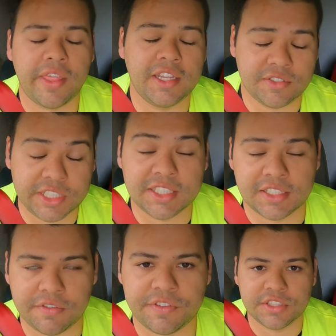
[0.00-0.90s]
there is a
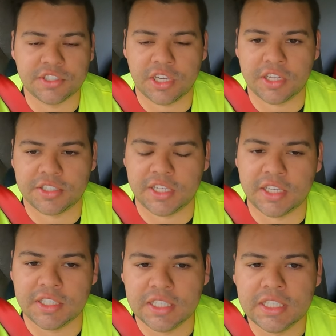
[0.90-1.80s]
difference, shall I say.
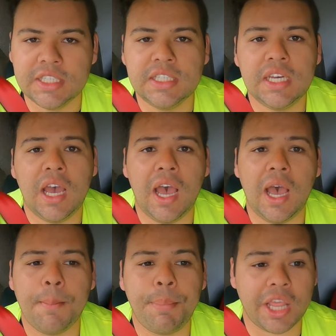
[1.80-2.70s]

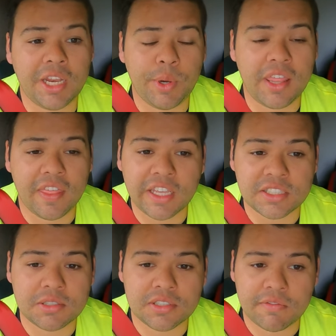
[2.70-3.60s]
But anyway,
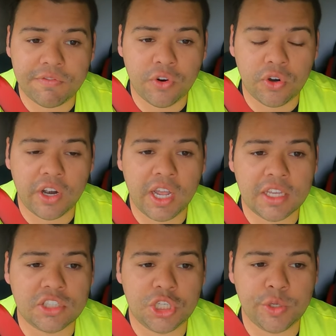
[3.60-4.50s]
thanks
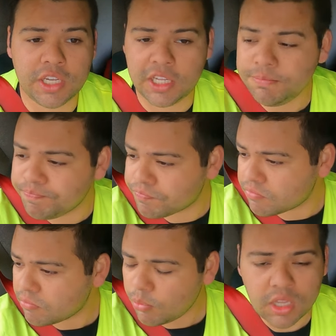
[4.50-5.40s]
for tuning in.
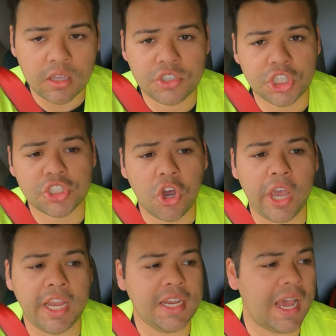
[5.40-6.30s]
Just got
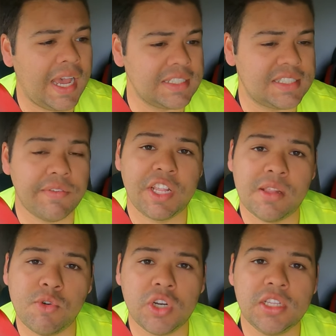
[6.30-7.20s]
in at 7 in
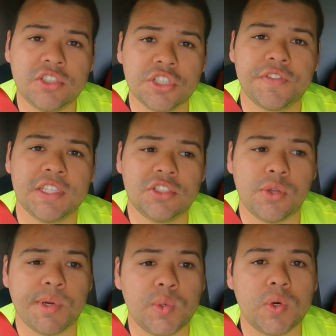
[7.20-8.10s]
the morning, just finished
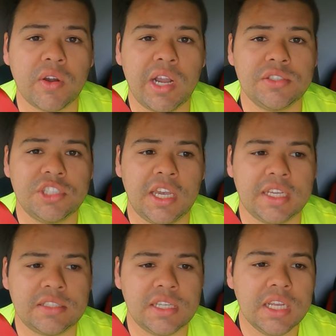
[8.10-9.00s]
doing my walk around
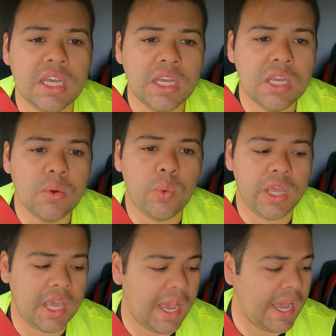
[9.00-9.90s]
checks.
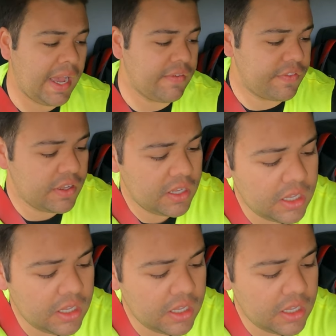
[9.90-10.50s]
We have